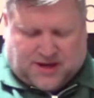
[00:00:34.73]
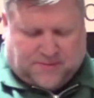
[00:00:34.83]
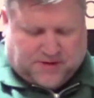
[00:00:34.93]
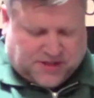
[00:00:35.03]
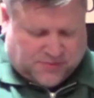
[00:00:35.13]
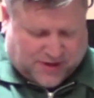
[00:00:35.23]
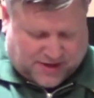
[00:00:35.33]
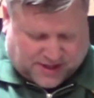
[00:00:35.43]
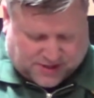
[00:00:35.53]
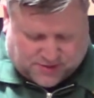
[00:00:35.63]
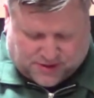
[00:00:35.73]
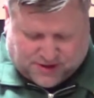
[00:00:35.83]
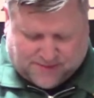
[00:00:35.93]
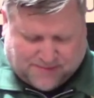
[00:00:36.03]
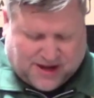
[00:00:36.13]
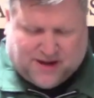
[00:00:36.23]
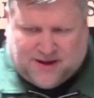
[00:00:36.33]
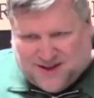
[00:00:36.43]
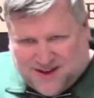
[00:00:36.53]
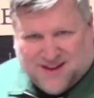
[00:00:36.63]
just went next door to grab my
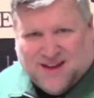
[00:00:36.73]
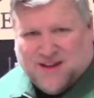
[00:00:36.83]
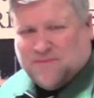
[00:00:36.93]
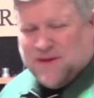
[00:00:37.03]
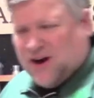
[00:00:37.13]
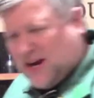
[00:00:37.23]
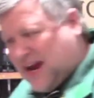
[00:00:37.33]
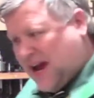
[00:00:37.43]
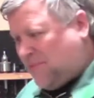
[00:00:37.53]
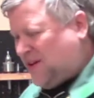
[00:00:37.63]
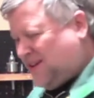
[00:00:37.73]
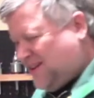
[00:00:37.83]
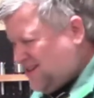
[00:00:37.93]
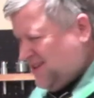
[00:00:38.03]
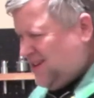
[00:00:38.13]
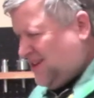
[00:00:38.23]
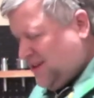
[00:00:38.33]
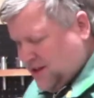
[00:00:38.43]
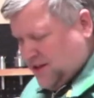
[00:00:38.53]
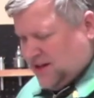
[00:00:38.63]
power cap.
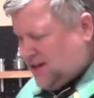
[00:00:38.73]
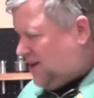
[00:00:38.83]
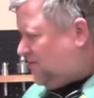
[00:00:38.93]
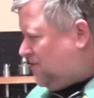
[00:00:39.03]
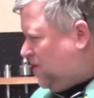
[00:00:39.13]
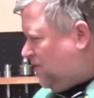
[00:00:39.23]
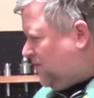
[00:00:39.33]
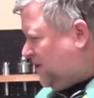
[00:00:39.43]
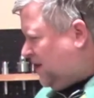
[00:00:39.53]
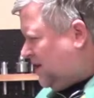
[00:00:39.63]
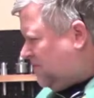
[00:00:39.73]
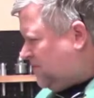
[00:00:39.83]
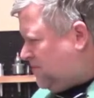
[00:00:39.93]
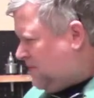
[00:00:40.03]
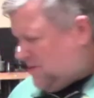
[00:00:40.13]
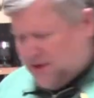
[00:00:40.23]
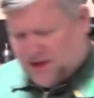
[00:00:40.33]
I don't know if I'll need it, but maybe.